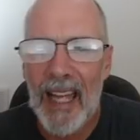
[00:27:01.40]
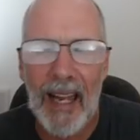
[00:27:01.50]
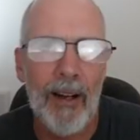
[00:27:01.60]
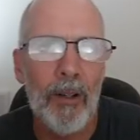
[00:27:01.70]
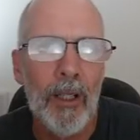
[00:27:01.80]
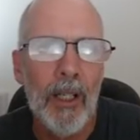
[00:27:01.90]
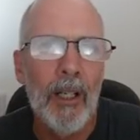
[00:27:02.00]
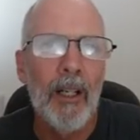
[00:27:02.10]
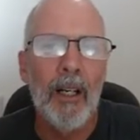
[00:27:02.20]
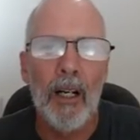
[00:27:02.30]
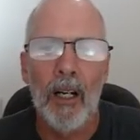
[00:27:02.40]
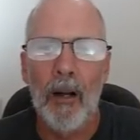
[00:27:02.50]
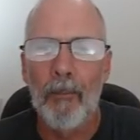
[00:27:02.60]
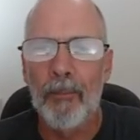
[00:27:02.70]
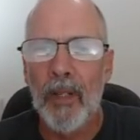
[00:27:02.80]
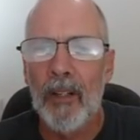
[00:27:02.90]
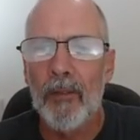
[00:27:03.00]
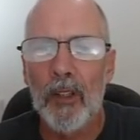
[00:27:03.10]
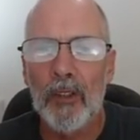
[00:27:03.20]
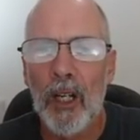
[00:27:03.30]
now.
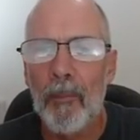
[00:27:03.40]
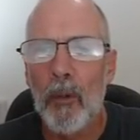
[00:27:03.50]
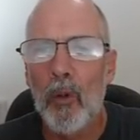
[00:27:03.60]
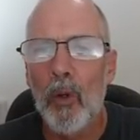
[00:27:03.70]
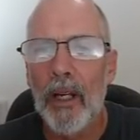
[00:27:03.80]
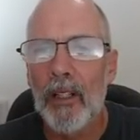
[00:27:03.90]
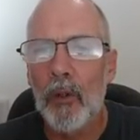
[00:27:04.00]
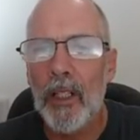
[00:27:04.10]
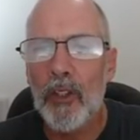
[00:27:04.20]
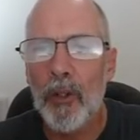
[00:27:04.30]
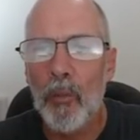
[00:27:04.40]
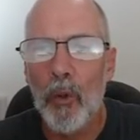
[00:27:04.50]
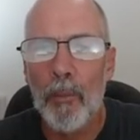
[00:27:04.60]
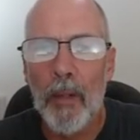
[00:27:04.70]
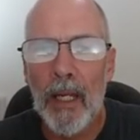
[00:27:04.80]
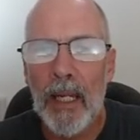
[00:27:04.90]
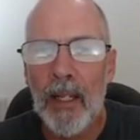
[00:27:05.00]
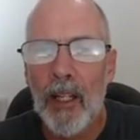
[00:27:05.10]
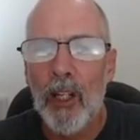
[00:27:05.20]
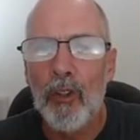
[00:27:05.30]
For example, the question would
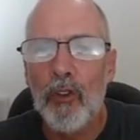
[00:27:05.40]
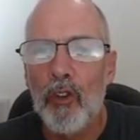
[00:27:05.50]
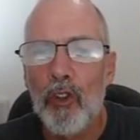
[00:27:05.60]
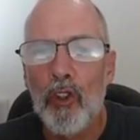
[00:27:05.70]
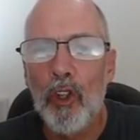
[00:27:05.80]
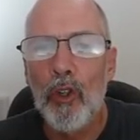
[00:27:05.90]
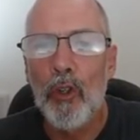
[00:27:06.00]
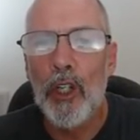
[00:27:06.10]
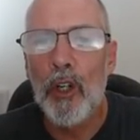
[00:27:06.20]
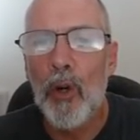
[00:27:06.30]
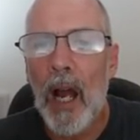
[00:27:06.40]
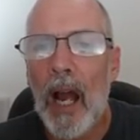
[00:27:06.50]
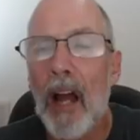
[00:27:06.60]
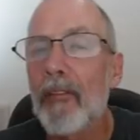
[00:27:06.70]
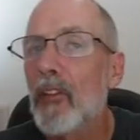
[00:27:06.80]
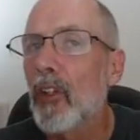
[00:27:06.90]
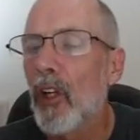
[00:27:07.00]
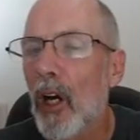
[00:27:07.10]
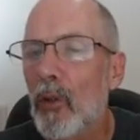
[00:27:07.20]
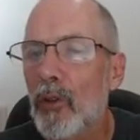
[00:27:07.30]
be, do you have to
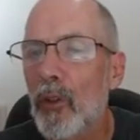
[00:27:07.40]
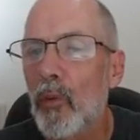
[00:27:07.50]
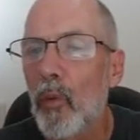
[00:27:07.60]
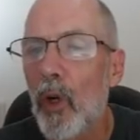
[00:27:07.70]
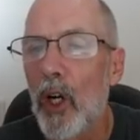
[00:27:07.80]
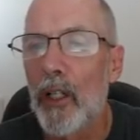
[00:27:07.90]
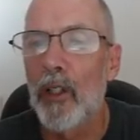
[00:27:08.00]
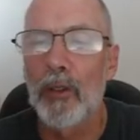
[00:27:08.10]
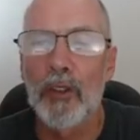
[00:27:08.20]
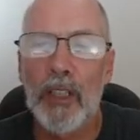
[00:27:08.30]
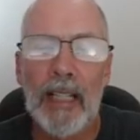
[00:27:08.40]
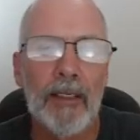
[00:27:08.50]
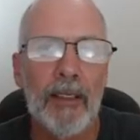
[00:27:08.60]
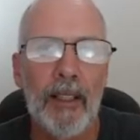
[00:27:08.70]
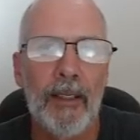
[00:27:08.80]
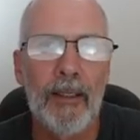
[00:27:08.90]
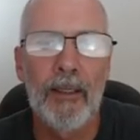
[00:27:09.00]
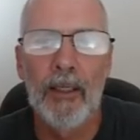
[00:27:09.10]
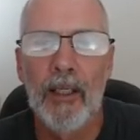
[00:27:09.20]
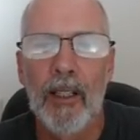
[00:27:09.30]
go to work on Saturday?
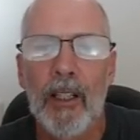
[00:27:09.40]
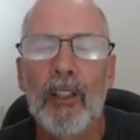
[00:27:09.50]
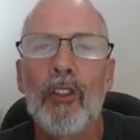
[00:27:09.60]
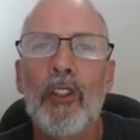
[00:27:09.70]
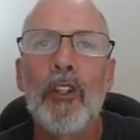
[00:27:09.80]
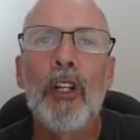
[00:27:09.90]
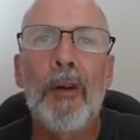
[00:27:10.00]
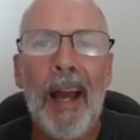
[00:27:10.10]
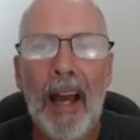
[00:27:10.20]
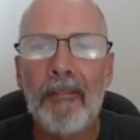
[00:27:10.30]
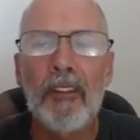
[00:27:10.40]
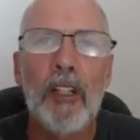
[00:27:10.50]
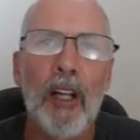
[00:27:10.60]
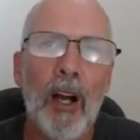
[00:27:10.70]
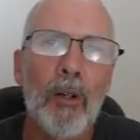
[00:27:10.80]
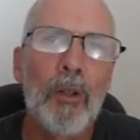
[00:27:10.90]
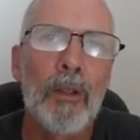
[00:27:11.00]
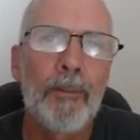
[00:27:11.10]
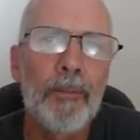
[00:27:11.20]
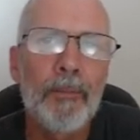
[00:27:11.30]
Do you have to go